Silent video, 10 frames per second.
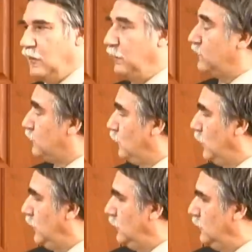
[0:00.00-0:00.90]
Mr.
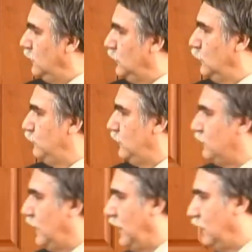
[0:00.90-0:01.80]
Waite, you've
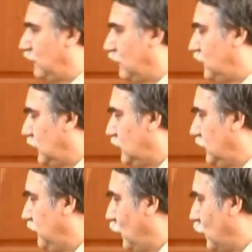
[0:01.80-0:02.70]
just asked the
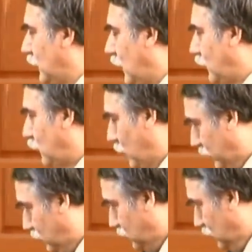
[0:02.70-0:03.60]
$64
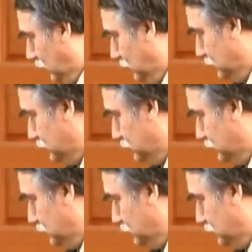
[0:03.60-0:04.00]
question.